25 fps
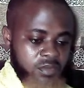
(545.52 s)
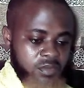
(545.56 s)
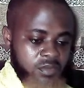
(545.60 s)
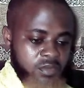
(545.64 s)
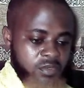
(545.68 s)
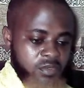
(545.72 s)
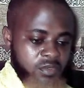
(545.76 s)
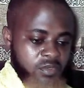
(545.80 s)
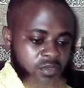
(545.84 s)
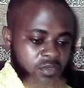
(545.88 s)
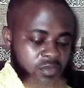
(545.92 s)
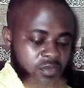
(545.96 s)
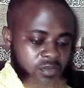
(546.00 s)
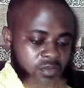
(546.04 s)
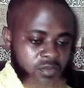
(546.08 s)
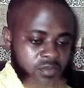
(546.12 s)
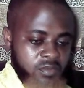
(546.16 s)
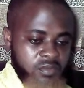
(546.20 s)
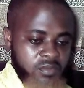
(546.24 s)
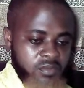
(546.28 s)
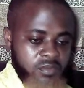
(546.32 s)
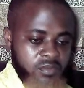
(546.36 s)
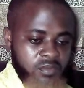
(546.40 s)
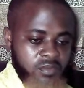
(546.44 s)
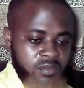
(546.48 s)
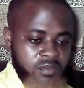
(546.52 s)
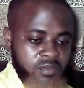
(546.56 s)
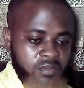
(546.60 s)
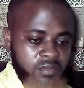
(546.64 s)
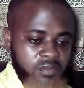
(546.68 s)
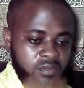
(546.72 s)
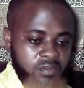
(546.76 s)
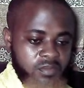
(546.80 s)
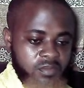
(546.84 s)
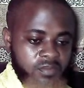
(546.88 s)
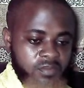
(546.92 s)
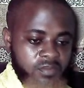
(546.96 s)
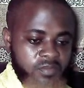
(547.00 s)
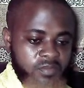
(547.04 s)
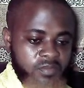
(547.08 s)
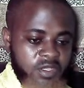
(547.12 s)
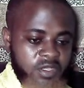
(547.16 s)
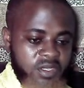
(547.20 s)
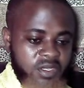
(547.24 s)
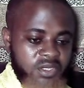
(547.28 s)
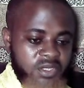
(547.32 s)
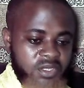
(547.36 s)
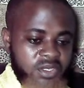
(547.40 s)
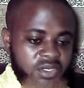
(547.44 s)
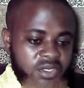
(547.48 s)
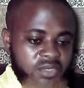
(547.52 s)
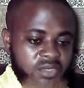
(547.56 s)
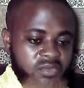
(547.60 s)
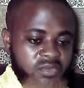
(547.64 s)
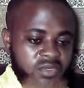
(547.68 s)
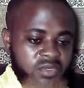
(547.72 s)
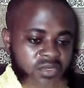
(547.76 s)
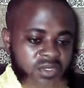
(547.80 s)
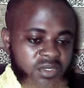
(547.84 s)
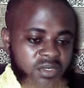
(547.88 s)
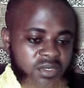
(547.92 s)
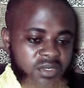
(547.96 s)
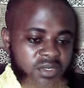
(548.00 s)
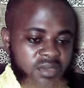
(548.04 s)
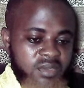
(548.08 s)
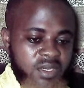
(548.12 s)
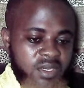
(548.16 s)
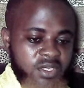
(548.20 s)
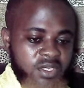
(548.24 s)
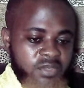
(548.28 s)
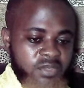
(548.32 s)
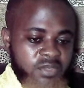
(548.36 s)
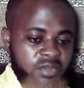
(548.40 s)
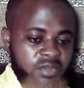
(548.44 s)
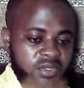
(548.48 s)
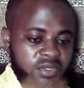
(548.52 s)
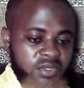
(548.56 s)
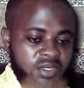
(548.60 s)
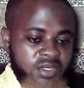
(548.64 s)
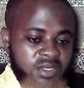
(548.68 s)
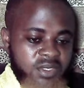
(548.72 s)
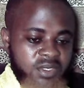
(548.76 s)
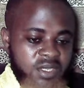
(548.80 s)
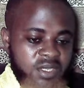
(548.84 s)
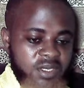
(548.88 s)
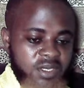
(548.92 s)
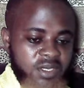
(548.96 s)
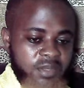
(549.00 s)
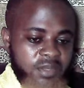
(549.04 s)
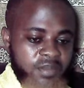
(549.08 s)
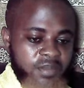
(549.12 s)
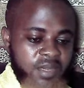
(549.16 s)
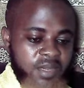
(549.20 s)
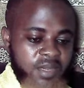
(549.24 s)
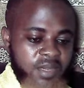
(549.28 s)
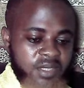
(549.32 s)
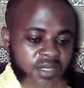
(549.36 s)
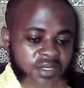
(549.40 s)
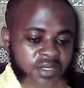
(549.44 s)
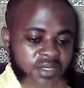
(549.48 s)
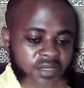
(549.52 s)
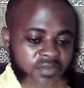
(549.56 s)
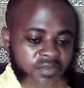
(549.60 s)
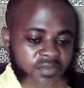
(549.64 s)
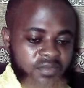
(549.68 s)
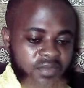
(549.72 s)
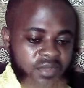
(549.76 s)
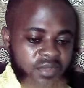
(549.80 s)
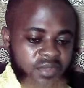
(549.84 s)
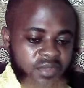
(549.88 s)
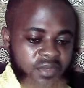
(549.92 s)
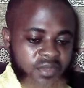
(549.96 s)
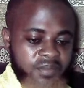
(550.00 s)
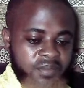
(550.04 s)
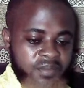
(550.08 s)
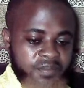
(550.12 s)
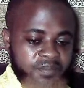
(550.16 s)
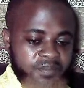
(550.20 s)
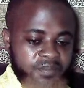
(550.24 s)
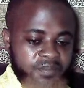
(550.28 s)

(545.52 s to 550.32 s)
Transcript: So attention to detail, any small change can impact everything.